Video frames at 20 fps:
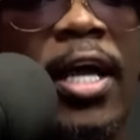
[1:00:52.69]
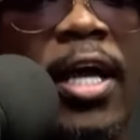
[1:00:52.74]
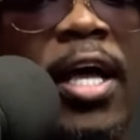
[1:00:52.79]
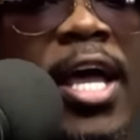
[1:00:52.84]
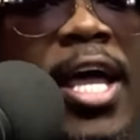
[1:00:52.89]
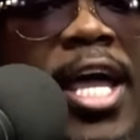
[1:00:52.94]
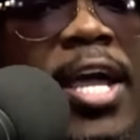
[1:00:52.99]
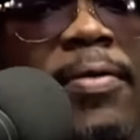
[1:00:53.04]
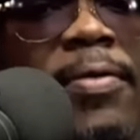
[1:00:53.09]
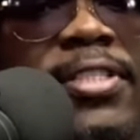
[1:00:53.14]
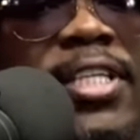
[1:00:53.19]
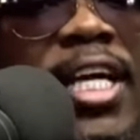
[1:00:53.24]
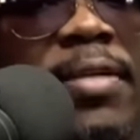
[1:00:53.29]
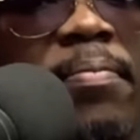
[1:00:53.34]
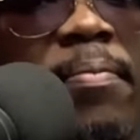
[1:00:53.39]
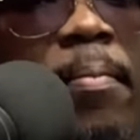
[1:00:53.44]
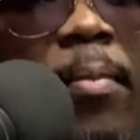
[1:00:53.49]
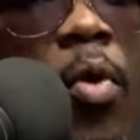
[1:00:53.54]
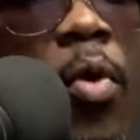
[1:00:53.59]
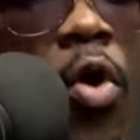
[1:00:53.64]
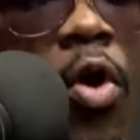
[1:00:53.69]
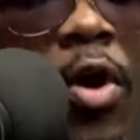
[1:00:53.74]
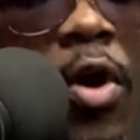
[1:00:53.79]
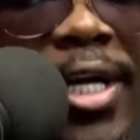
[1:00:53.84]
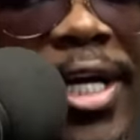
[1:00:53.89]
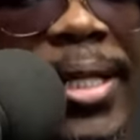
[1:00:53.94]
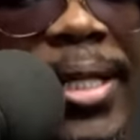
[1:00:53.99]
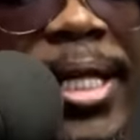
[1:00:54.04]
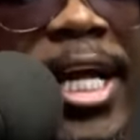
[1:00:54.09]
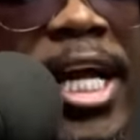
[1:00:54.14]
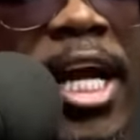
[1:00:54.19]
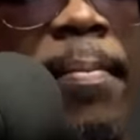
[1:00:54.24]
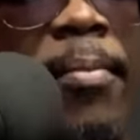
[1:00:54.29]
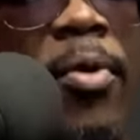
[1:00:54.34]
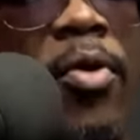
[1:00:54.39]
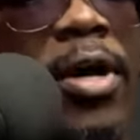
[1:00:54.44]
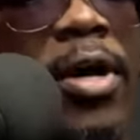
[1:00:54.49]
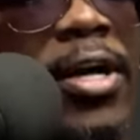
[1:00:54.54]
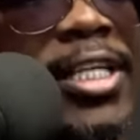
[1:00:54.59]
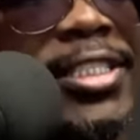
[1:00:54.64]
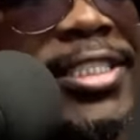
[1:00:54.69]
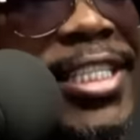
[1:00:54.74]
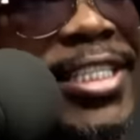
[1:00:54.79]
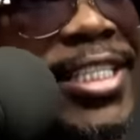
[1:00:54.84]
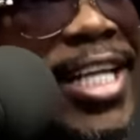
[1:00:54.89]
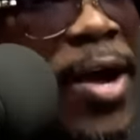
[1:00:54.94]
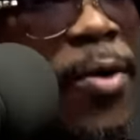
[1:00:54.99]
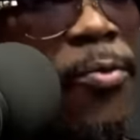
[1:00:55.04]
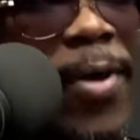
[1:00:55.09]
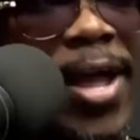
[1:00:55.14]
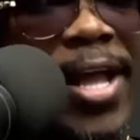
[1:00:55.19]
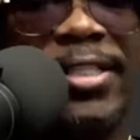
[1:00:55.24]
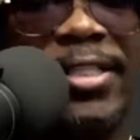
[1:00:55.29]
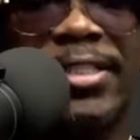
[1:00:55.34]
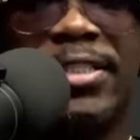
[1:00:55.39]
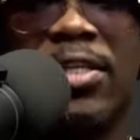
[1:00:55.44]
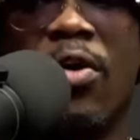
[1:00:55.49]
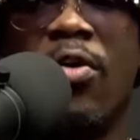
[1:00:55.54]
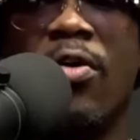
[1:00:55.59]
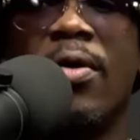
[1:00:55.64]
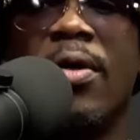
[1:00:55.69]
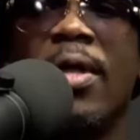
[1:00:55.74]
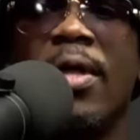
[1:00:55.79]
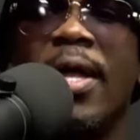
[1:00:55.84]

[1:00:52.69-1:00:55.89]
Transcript: He was getting more clear. More, he said, "Now wait, so